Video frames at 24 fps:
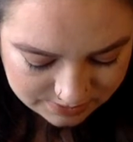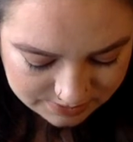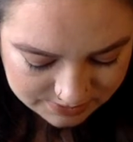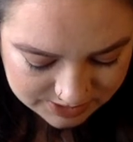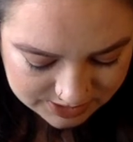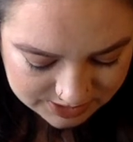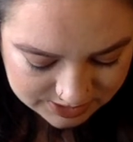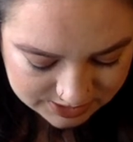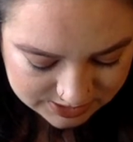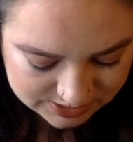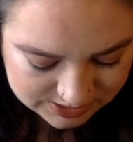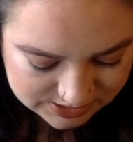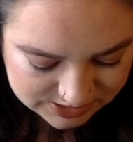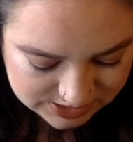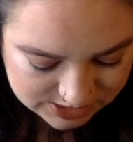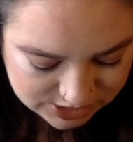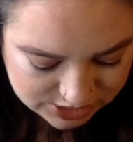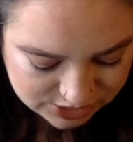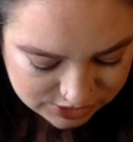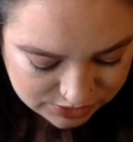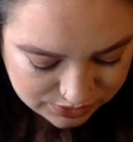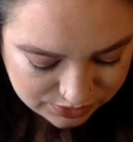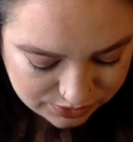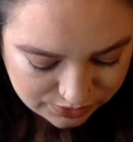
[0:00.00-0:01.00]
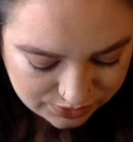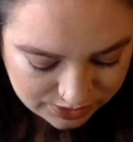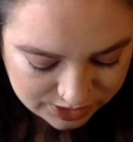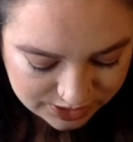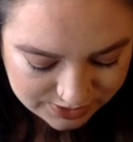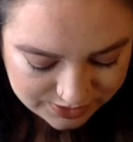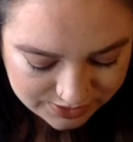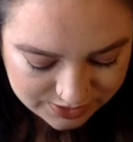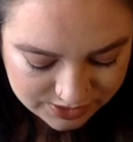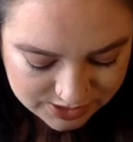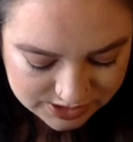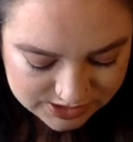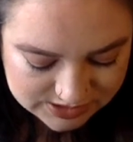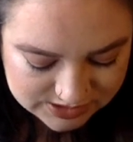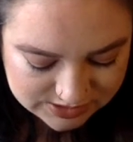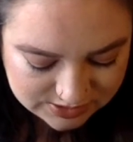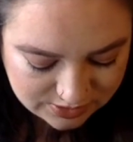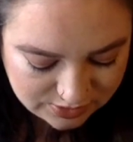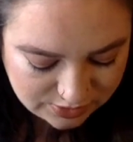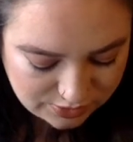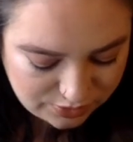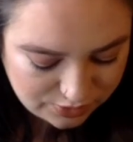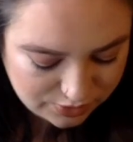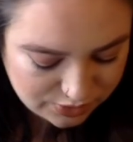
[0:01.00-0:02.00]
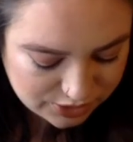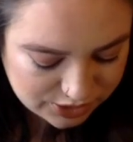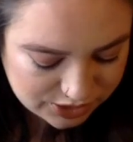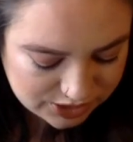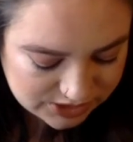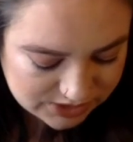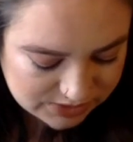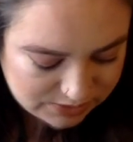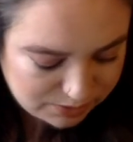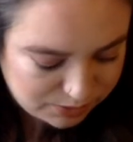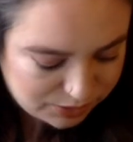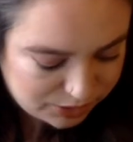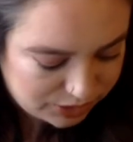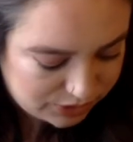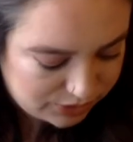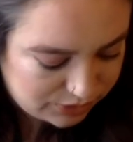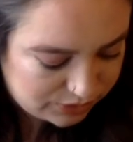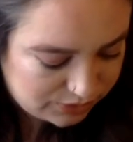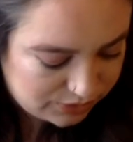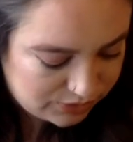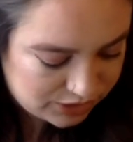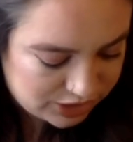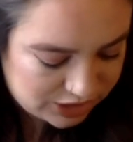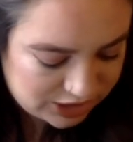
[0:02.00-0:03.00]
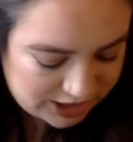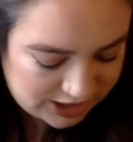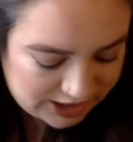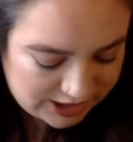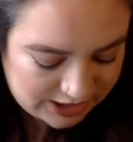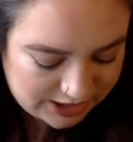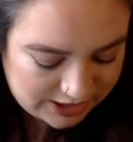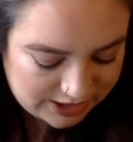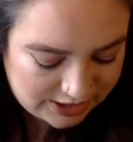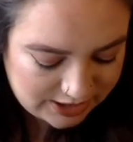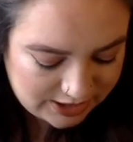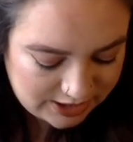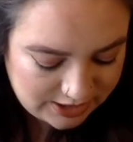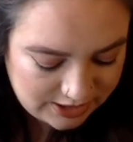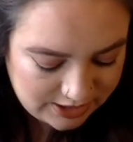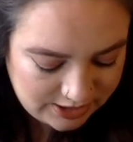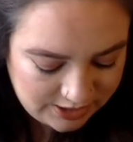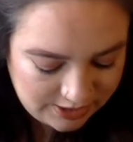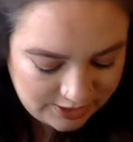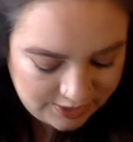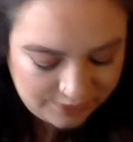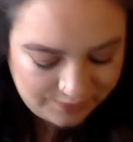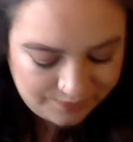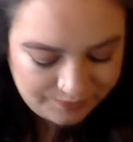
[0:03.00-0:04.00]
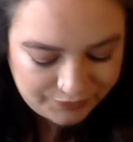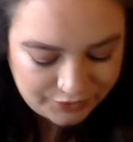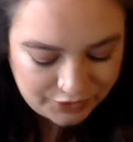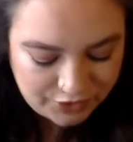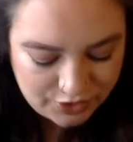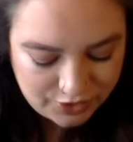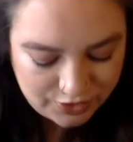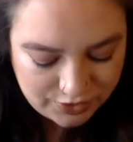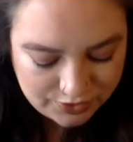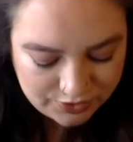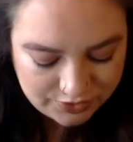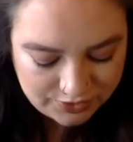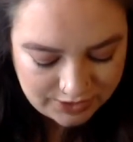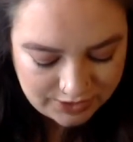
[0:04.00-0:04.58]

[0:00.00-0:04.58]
Let's do this gorgeous blue shade called